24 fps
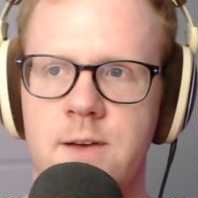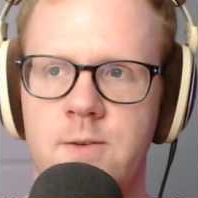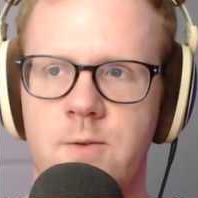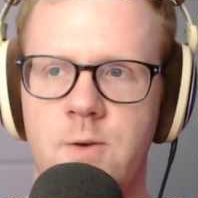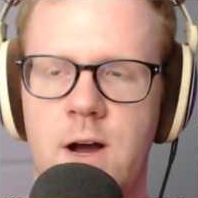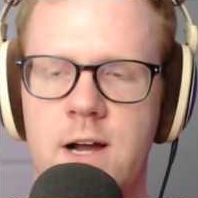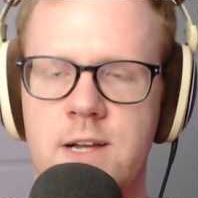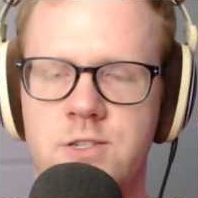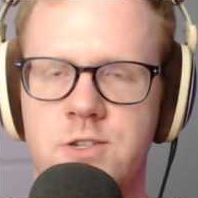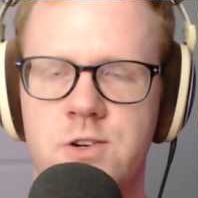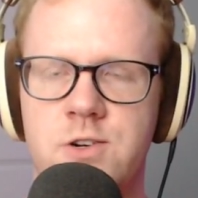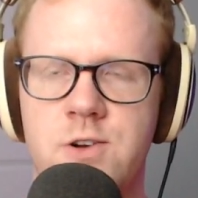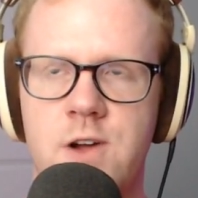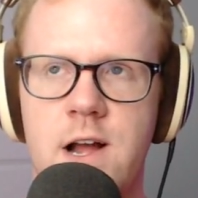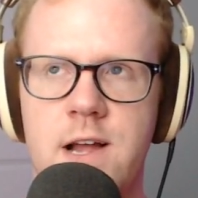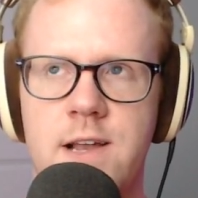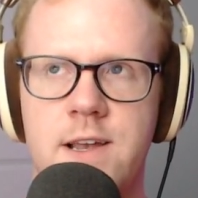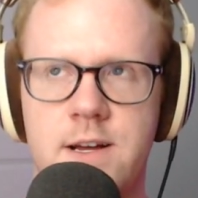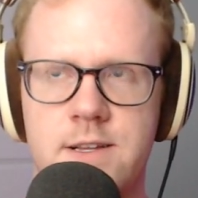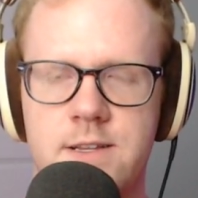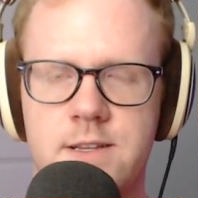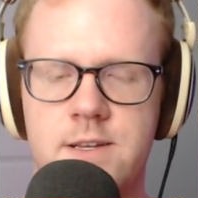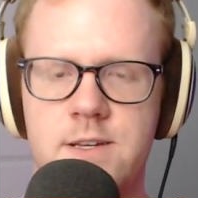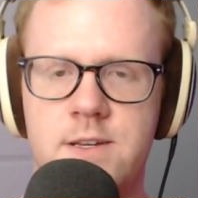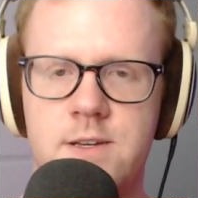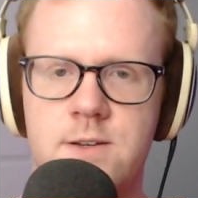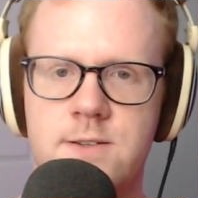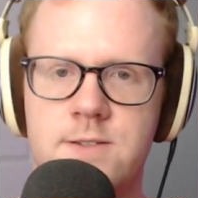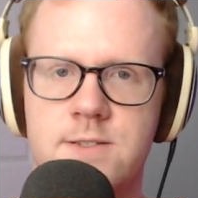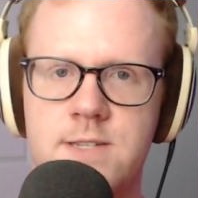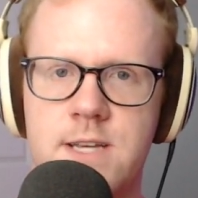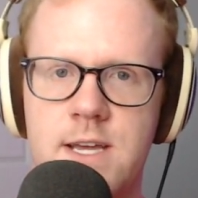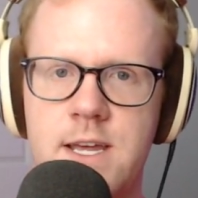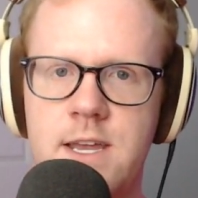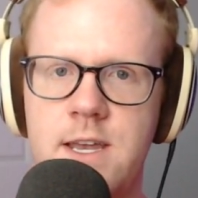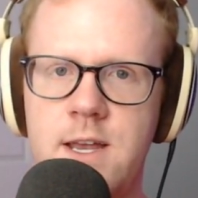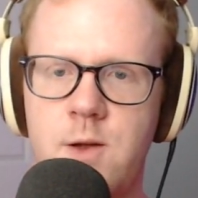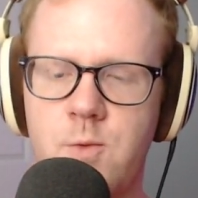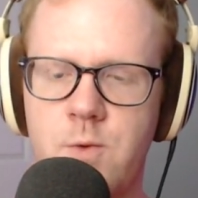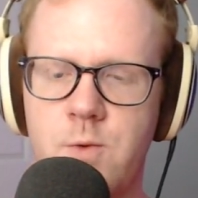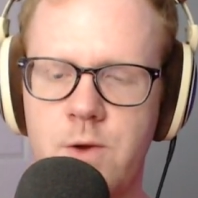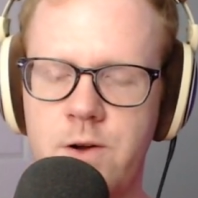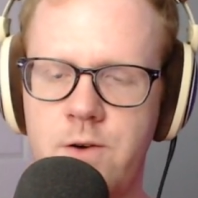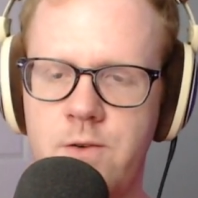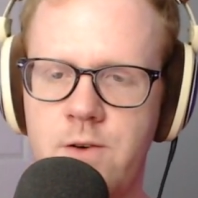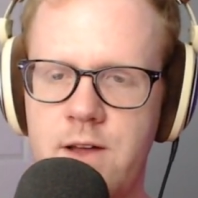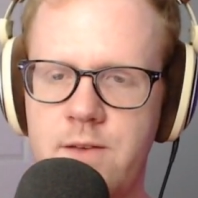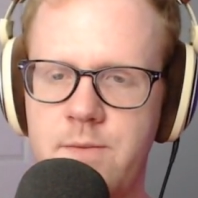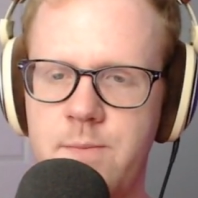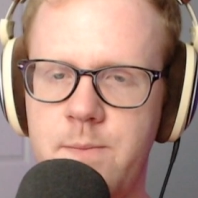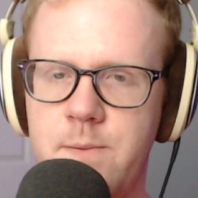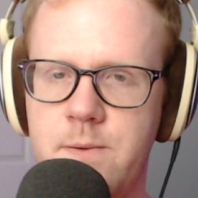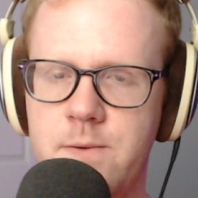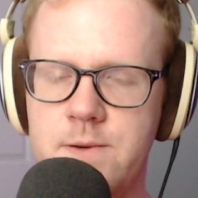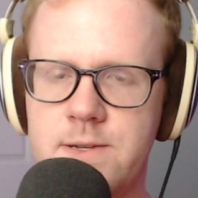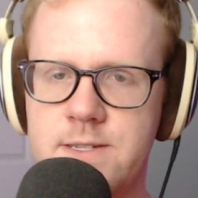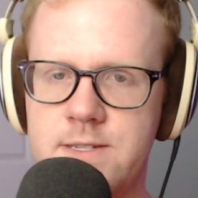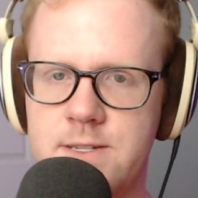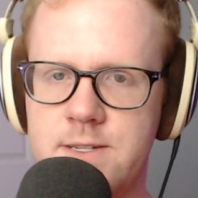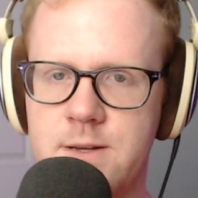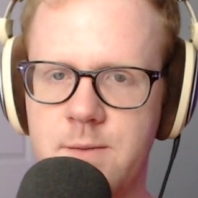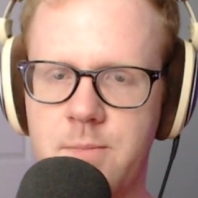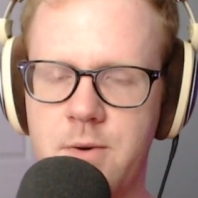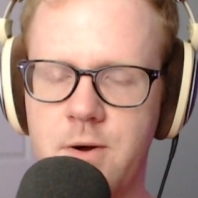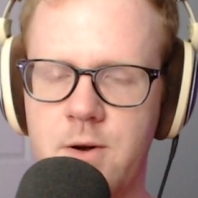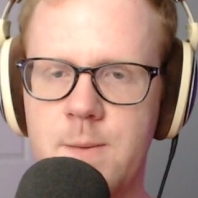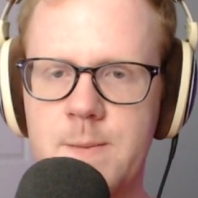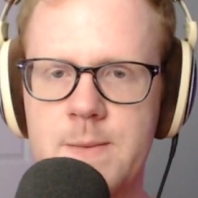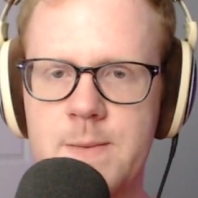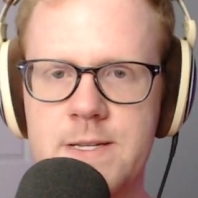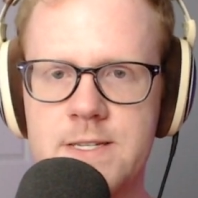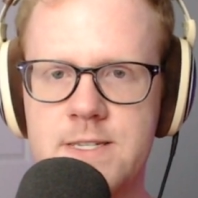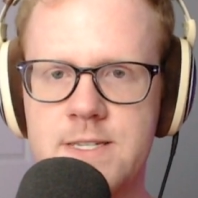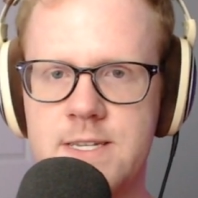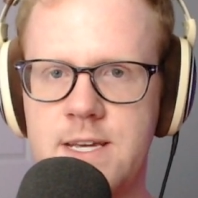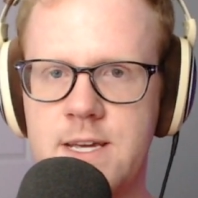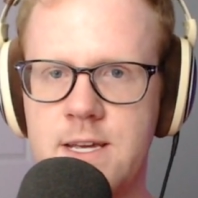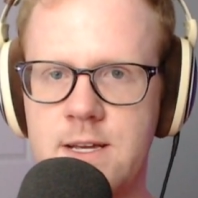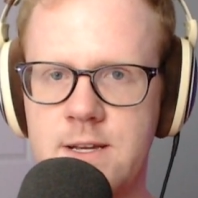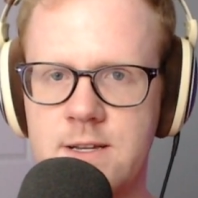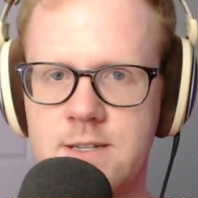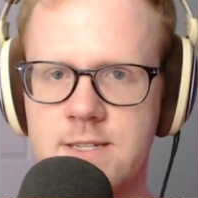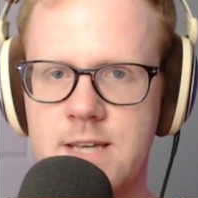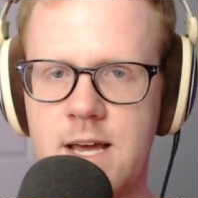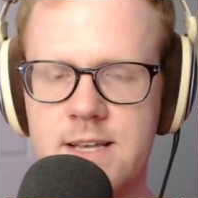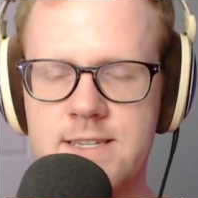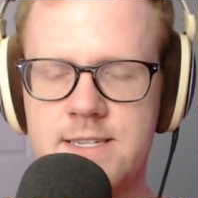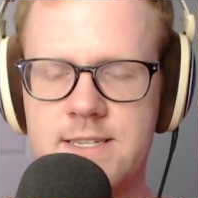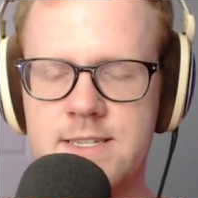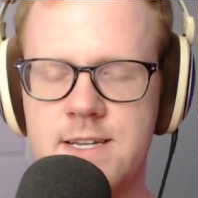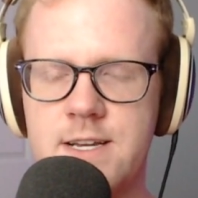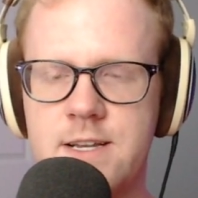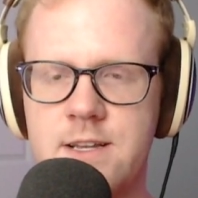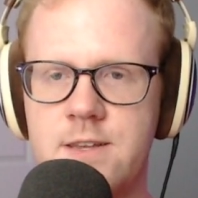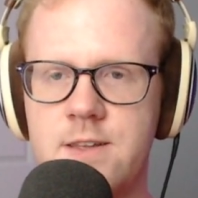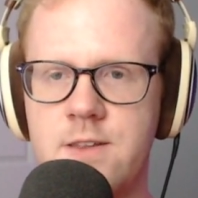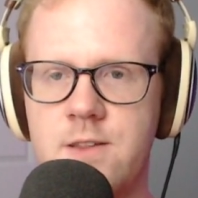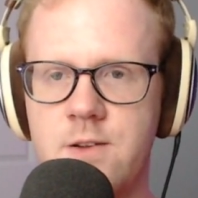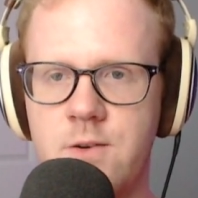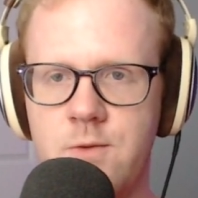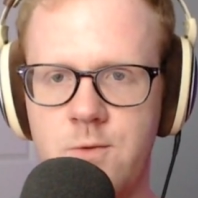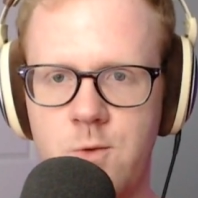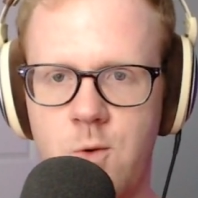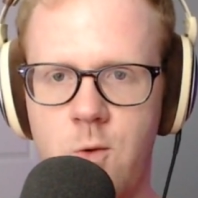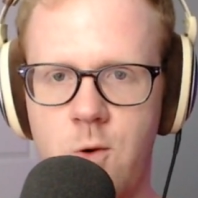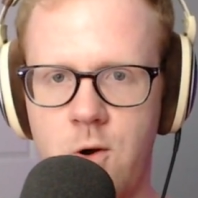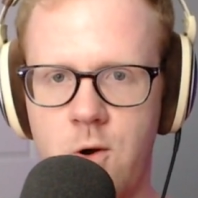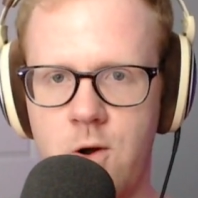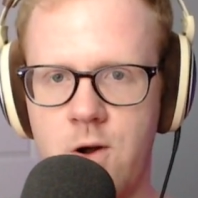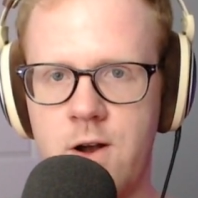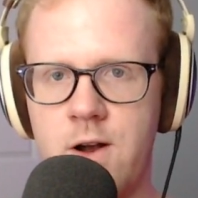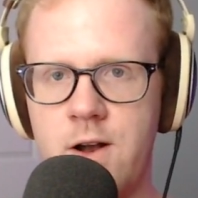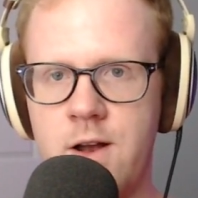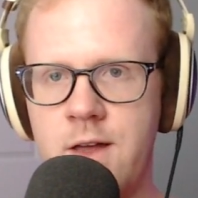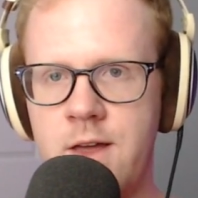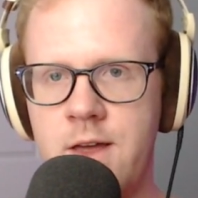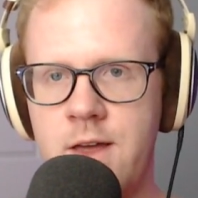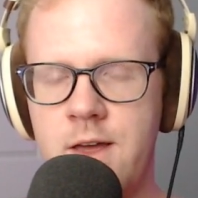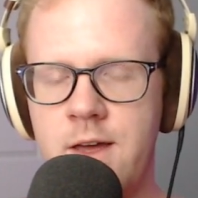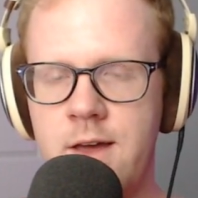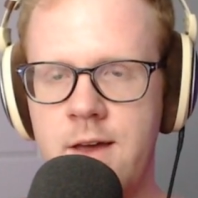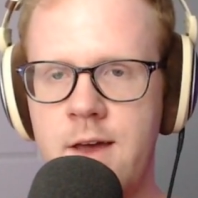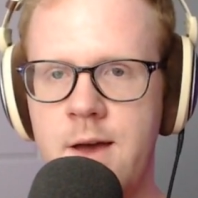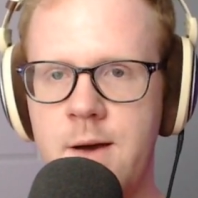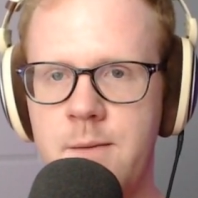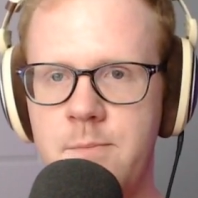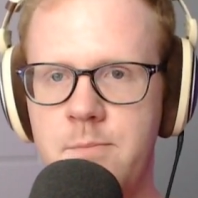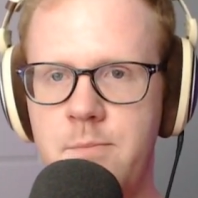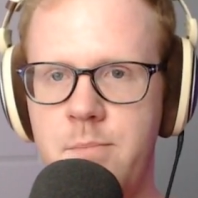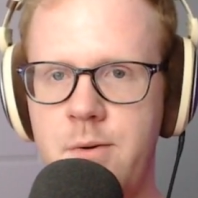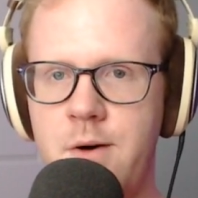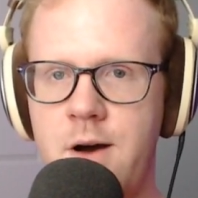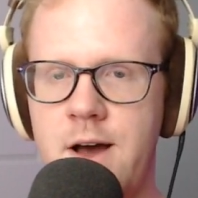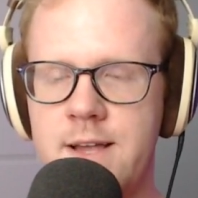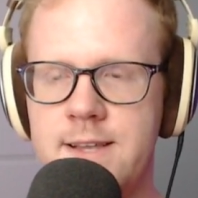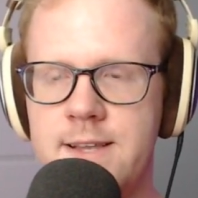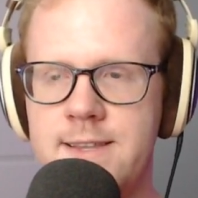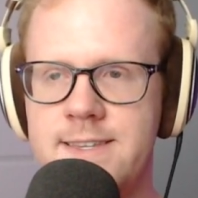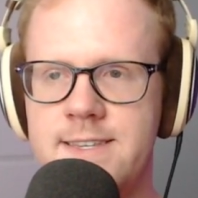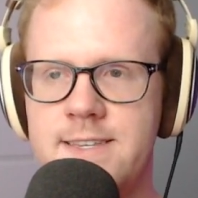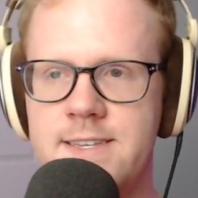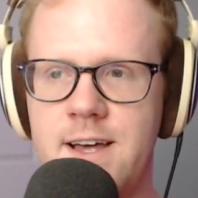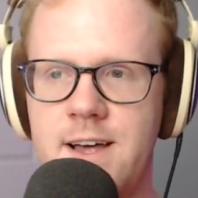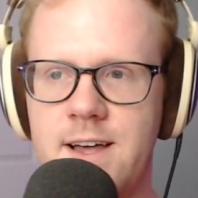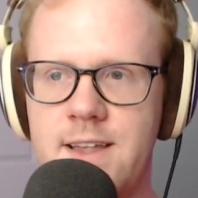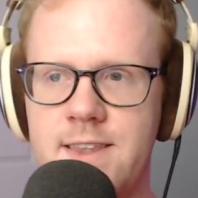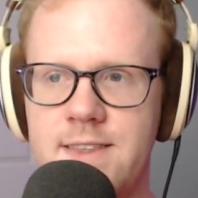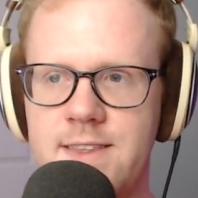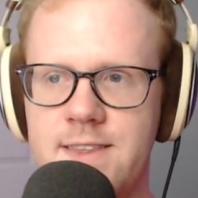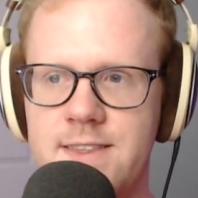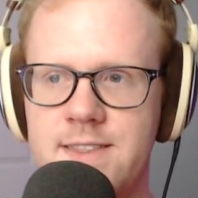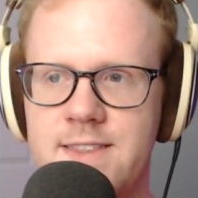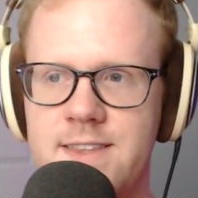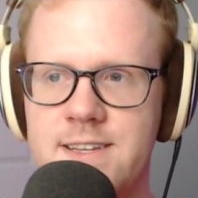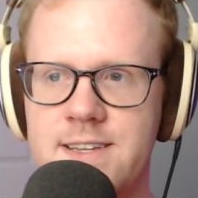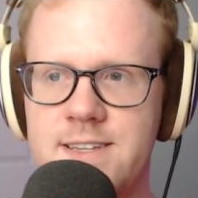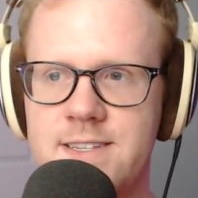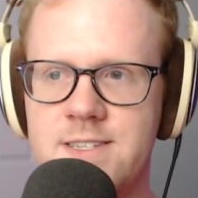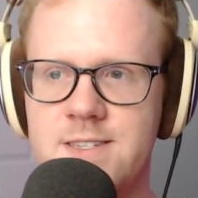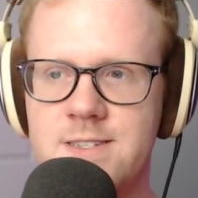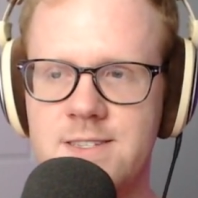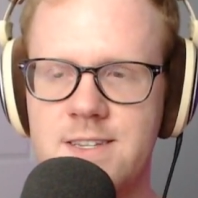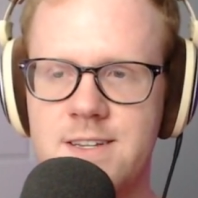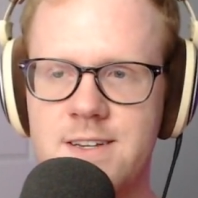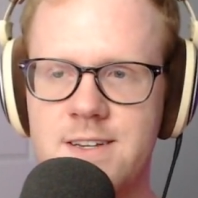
try not to use any real-life police department skins. I stick to the lore. But this